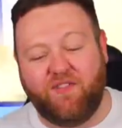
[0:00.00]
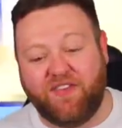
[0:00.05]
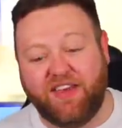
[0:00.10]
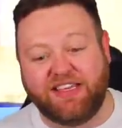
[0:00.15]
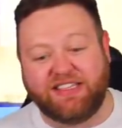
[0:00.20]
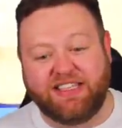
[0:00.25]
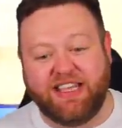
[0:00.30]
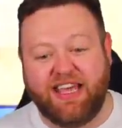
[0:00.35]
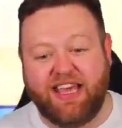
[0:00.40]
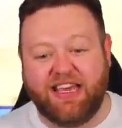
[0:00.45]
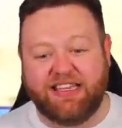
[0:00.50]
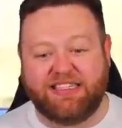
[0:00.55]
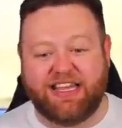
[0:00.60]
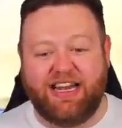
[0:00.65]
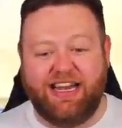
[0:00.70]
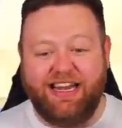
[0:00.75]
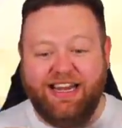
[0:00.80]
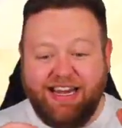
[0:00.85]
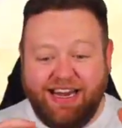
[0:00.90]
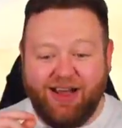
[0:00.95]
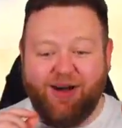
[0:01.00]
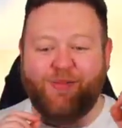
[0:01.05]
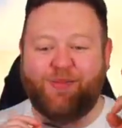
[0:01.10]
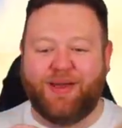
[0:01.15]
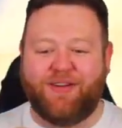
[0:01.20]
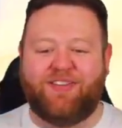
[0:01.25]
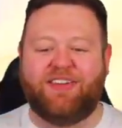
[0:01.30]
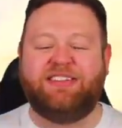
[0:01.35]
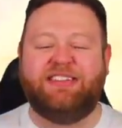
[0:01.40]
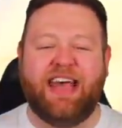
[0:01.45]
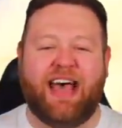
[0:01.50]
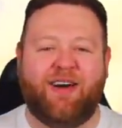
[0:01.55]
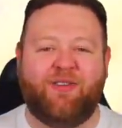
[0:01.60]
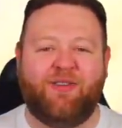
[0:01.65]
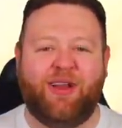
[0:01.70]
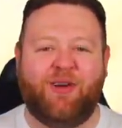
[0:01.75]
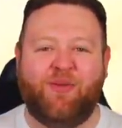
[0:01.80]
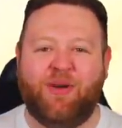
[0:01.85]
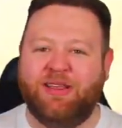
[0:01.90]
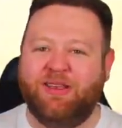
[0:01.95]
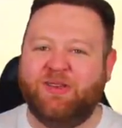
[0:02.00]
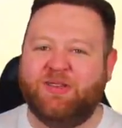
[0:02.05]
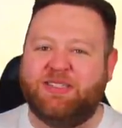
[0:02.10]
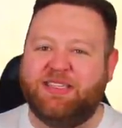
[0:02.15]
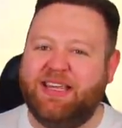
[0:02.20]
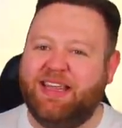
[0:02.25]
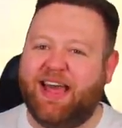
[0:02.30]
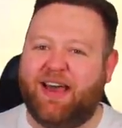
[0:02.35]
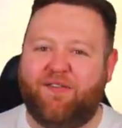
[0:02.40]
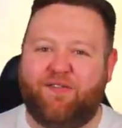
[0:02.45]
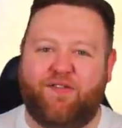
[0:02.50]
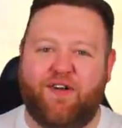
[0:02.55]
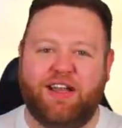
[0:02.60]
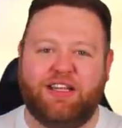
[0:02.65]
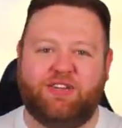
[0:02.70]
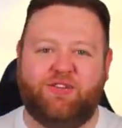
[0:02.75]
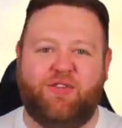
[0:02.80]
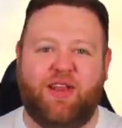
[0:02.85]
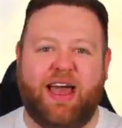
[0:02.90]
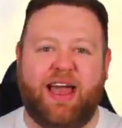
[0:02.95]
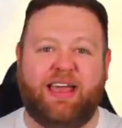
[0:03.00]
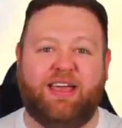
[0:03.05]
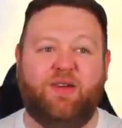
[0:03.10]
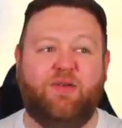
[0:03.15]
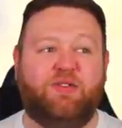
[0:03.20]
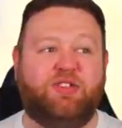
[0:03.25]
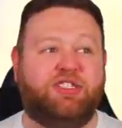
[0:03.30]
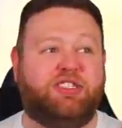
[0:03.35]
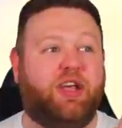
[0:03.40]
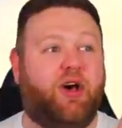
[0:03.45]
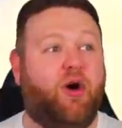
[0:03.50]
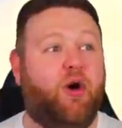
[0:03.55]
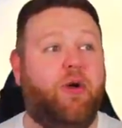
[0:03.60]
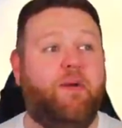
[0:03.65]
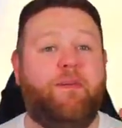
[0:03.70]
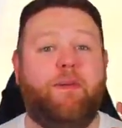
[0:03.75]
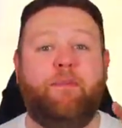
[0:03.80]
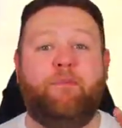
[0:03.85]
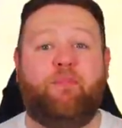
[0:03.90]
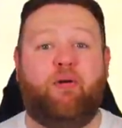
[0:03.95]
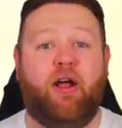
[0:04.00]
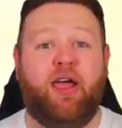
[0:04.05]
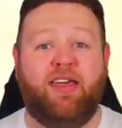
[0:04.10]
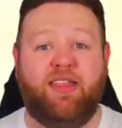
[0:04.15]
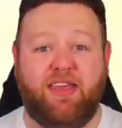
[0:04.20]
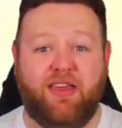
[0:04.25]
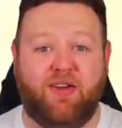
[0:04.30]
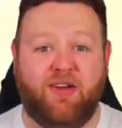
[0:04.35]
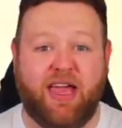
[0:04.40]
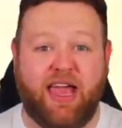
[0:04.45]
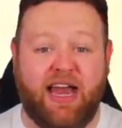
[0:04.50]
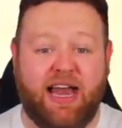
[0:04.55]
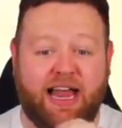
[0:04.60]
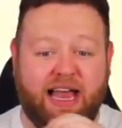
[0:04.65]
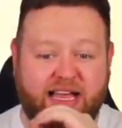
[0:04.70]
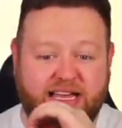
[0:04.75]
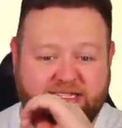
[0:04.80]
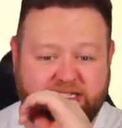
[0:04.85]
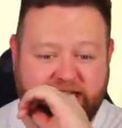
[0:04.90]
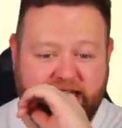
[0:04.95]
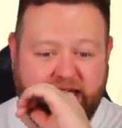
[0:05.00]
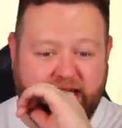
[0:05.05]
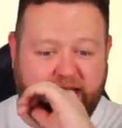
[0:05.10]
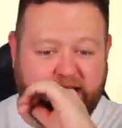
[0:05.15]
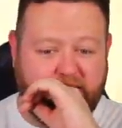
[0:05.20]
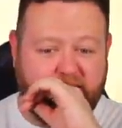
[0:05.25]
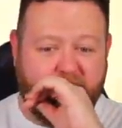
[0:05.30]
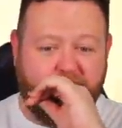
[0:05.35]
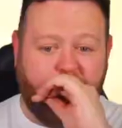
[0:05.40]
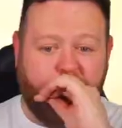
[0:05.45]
obviously is a little bit of a downer. When you see that French flag, you just hope and pray that you're getting Lacazette.